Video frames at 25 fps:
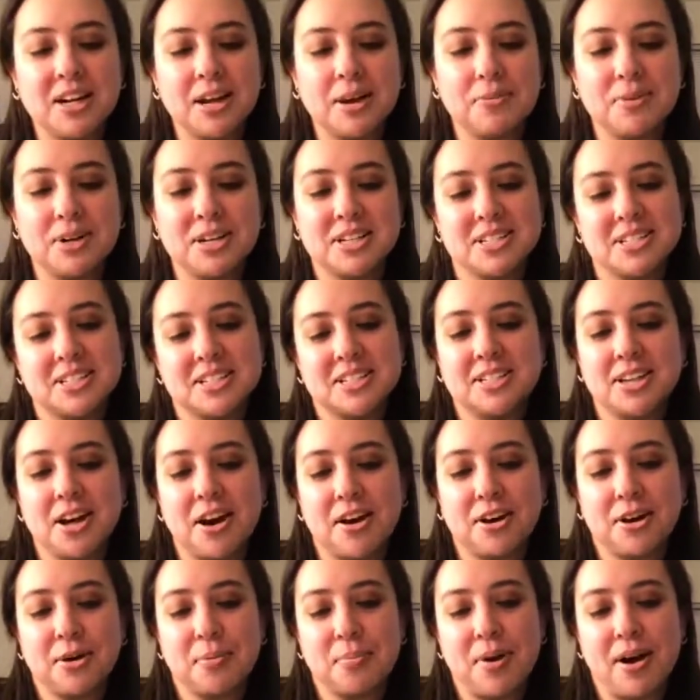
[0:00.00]
I wanted to
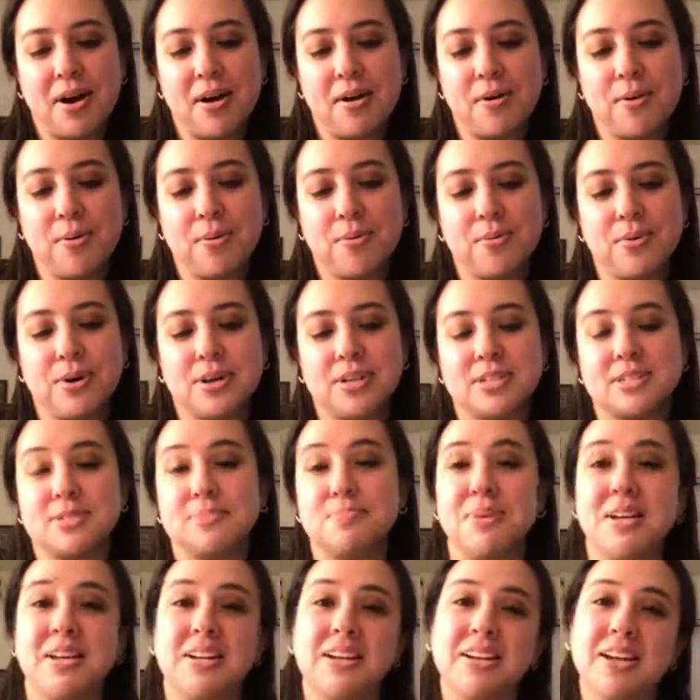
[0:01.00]
talk about was
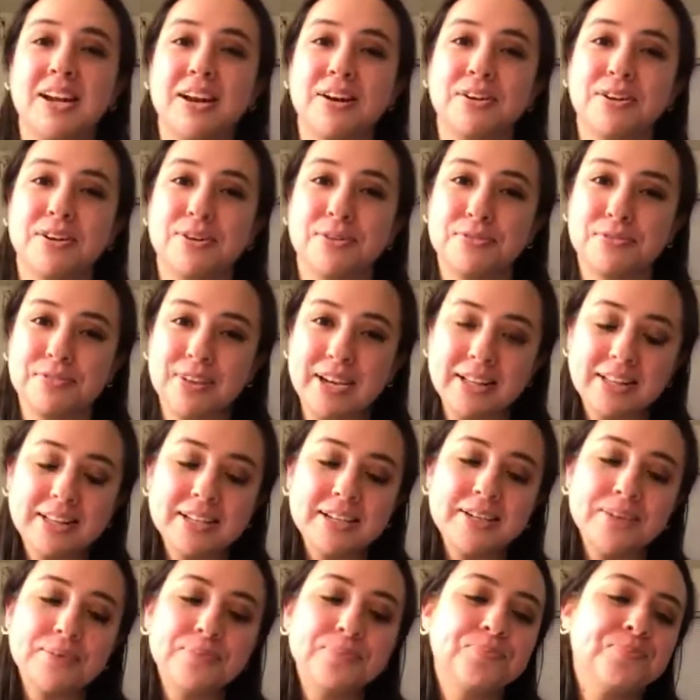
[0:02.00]

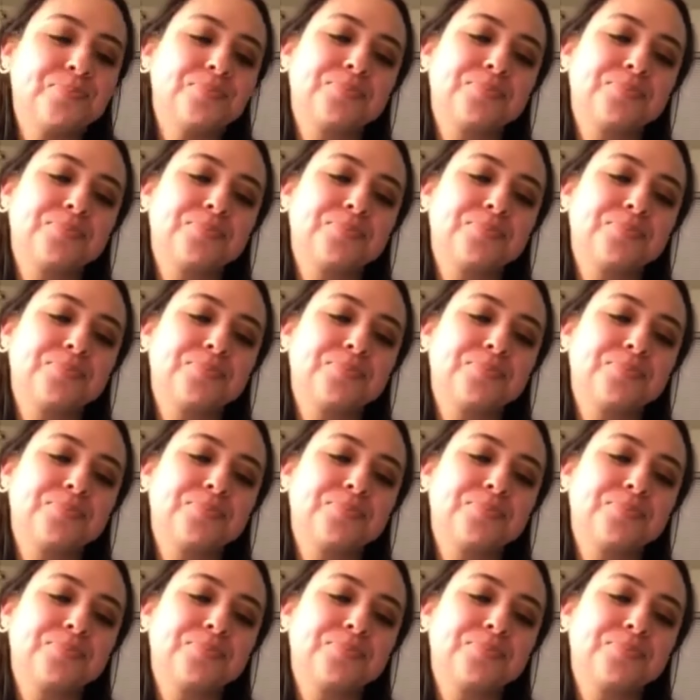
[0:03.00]
beta-caryophyllene,